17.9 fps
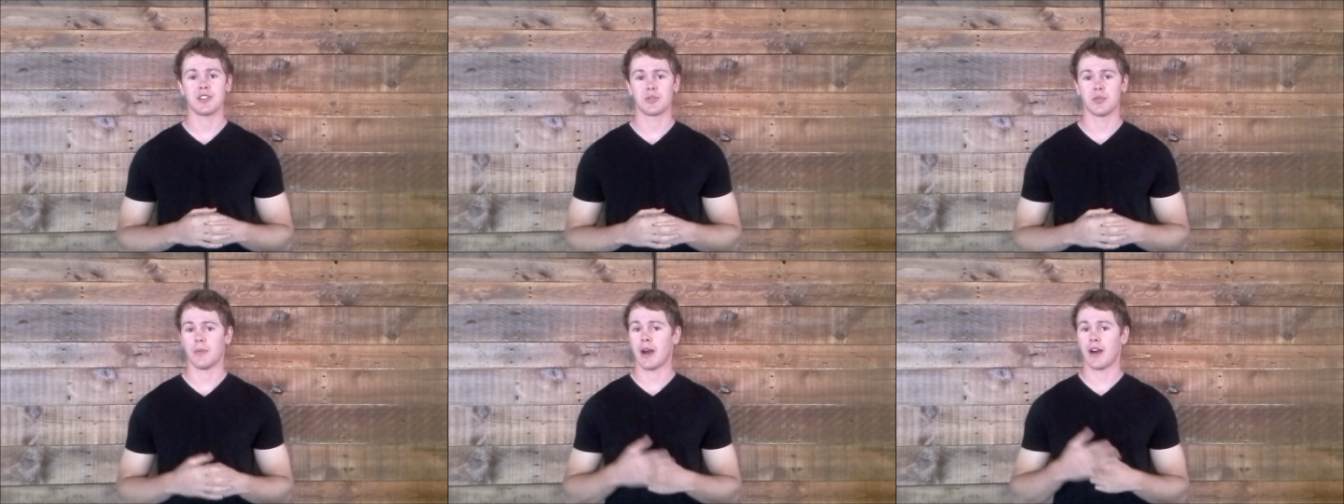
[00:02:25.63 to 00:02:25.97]

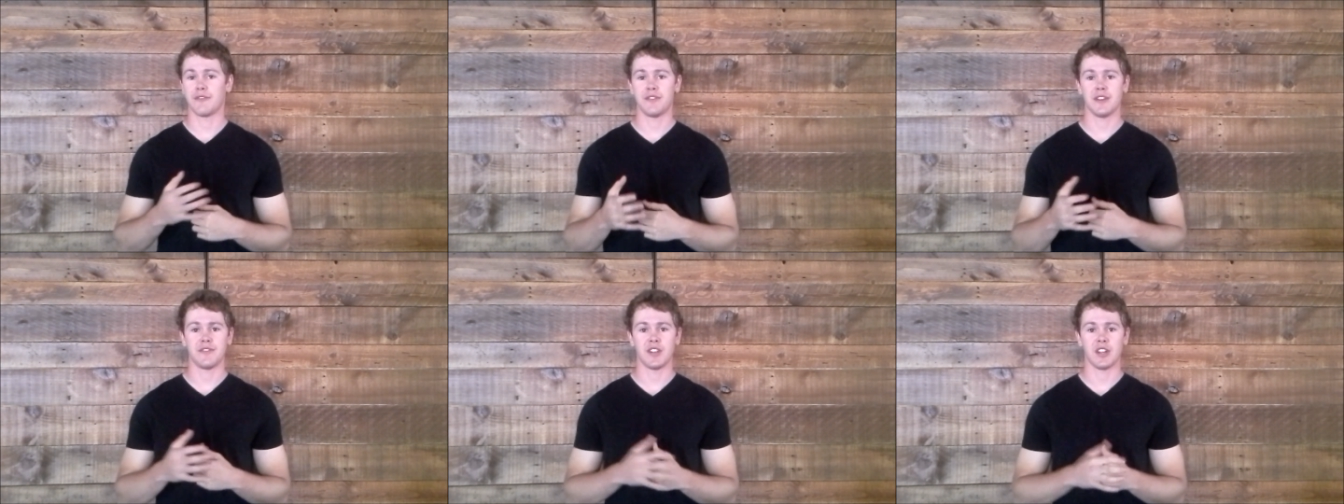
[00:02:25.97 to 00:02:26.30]
to
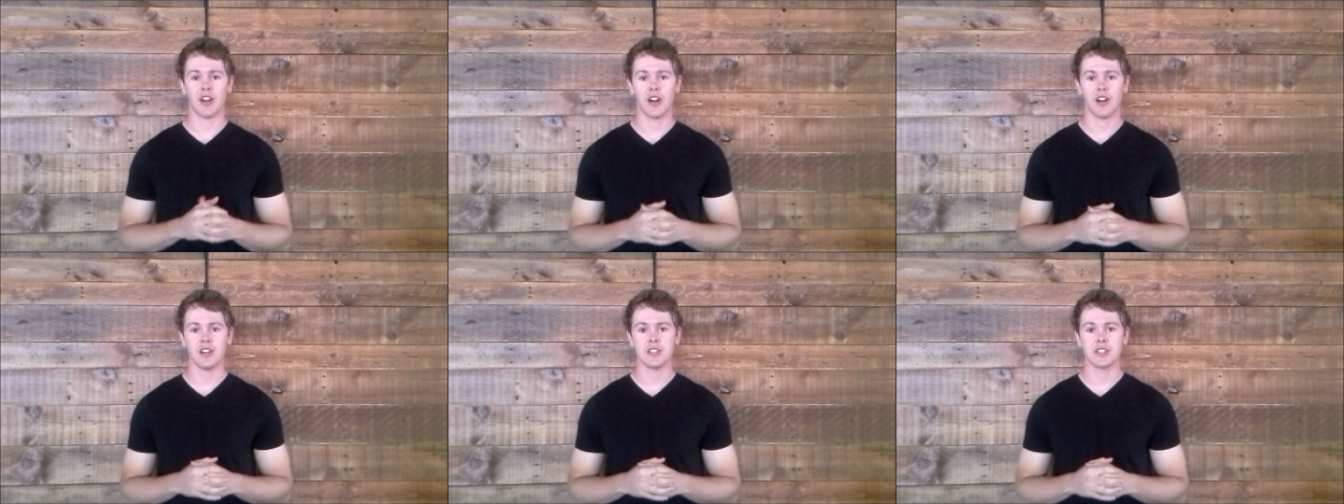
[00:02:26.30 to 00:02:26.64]
about 50
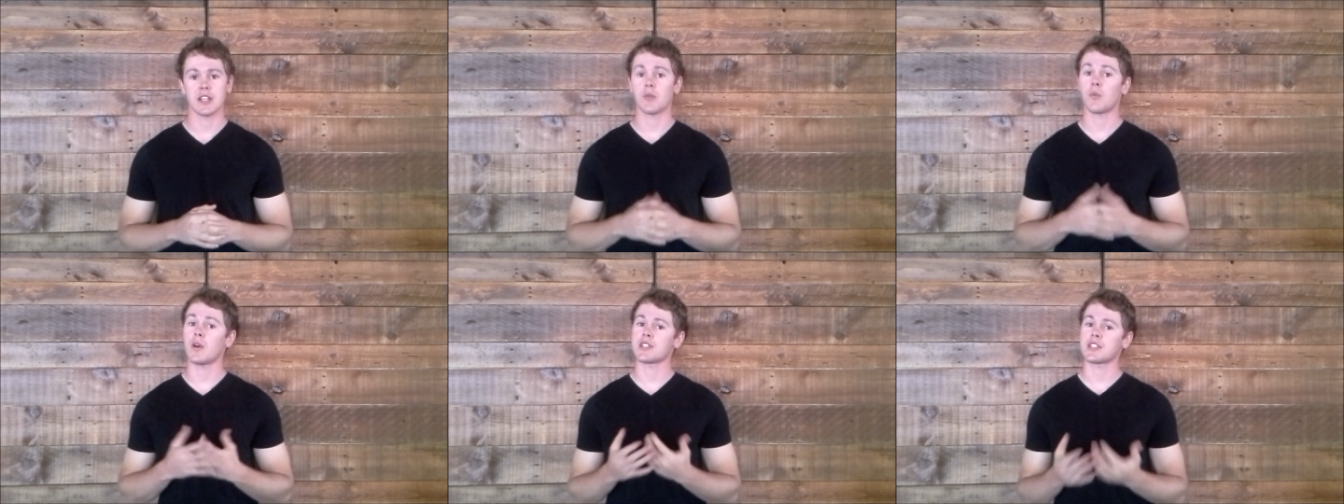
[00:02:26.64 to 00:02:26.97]

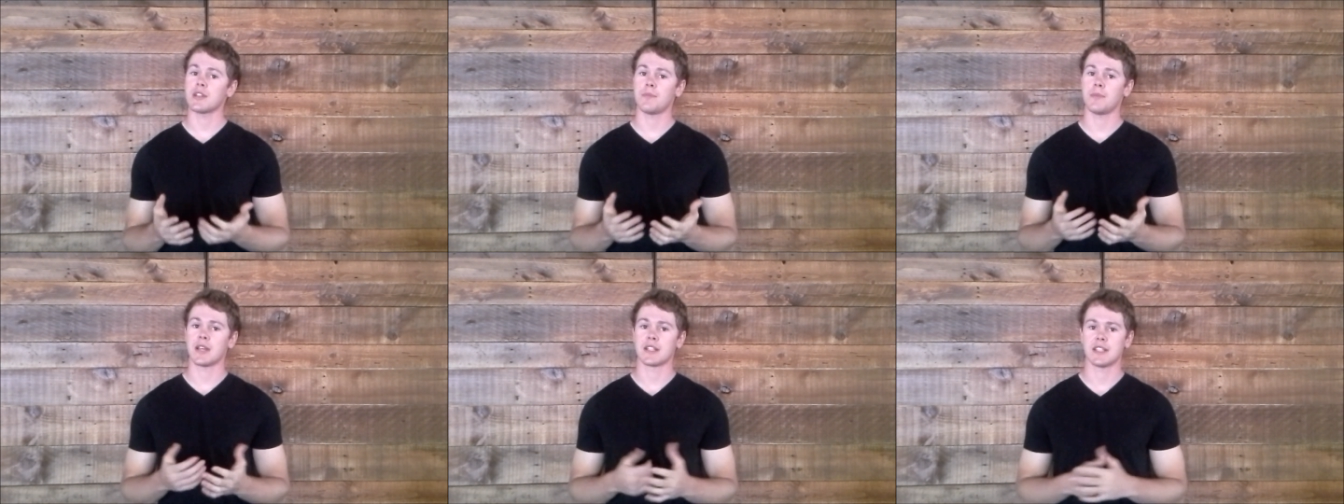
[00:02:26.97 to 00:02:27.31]
yards, it
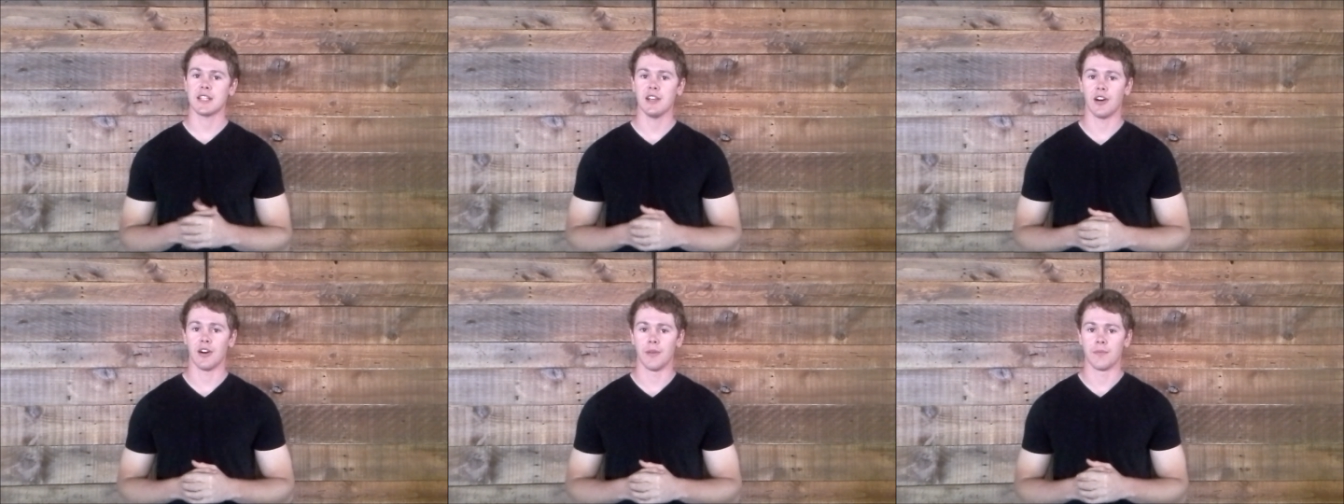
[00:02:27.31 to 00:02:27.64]
wasn't a big
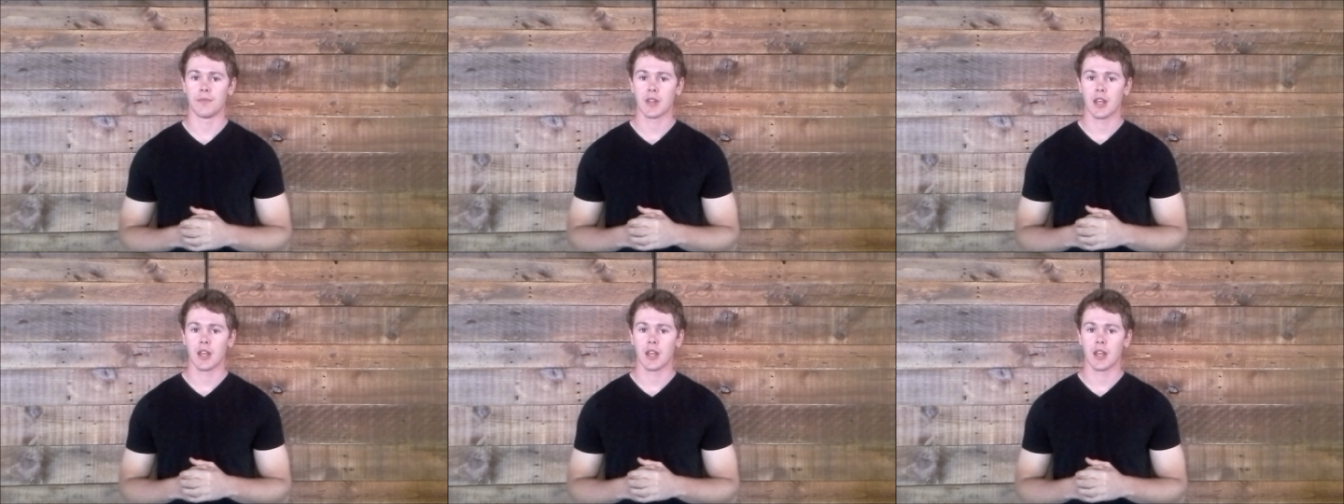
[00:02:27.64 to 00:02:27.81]
deal.